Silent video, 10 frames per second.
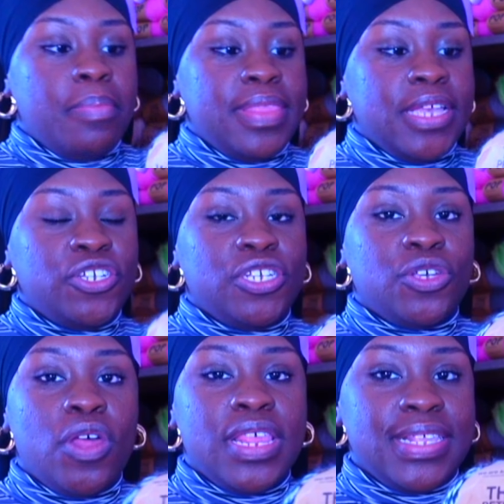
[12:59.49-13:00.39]
but they should have
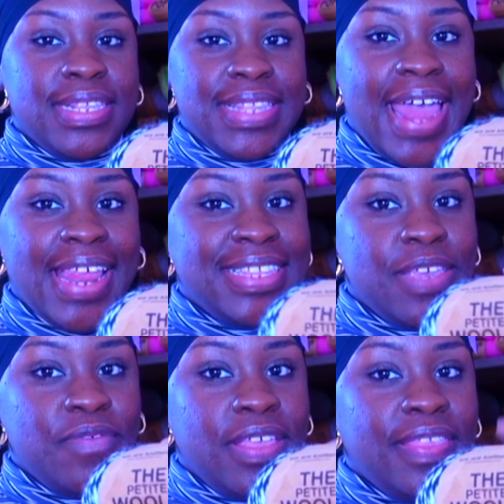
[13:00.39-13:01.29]
called it static
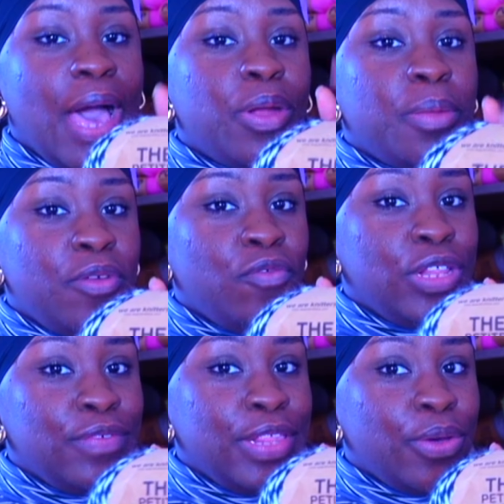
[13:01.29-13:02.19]
TV. That would have been
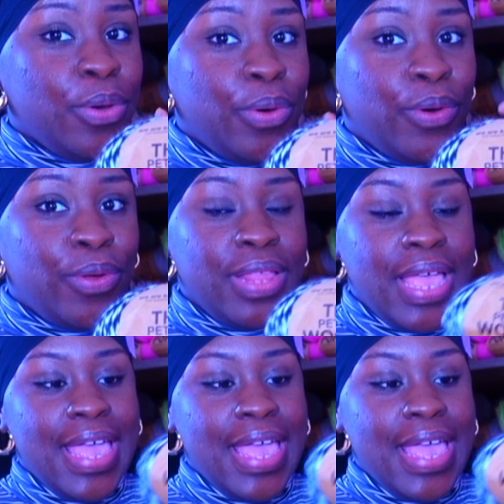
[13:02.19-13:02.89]
really cool.